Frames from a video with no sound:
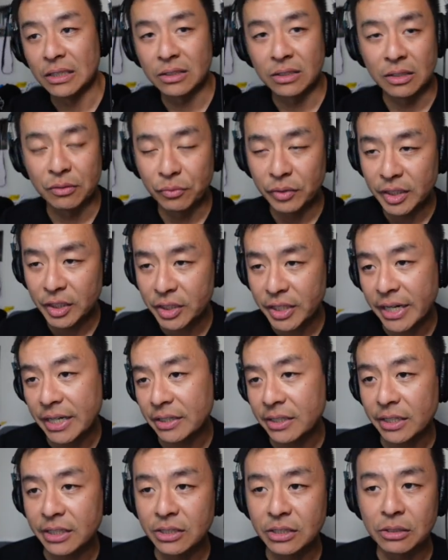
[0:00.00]
So if we
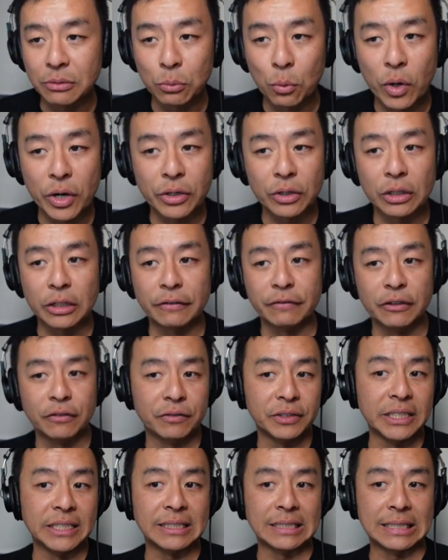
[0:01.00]
change it to
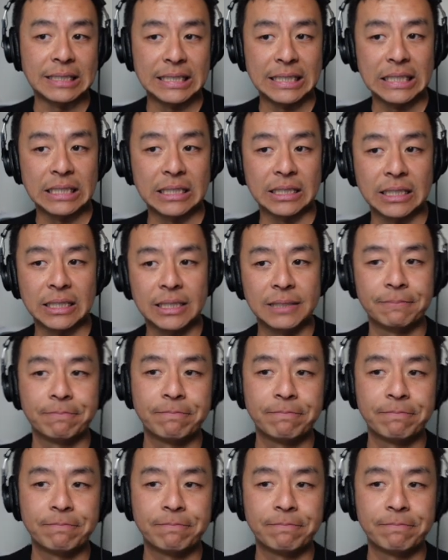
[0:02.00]
$1.50 in Sydney,